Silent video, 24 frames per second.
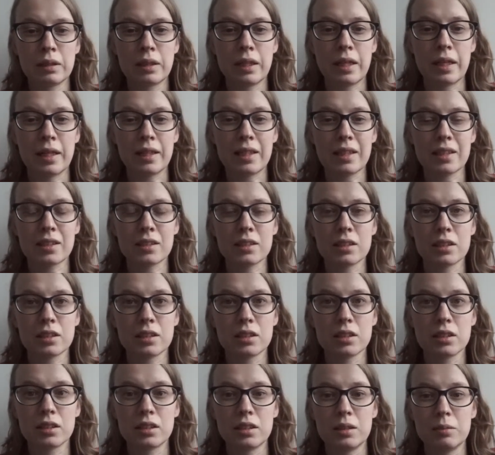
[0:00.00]
headaches
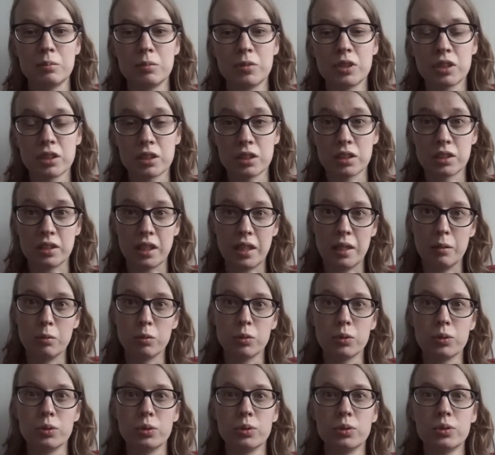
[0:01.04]
seem
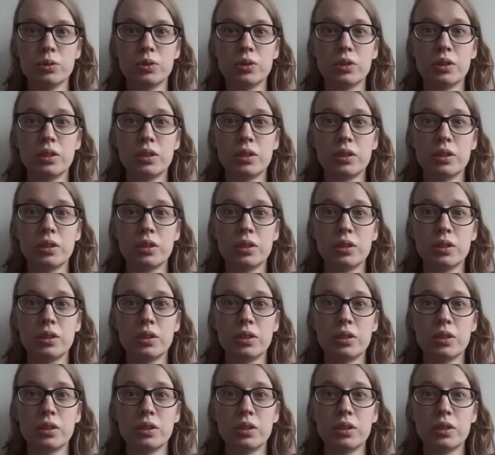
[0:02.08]
stable,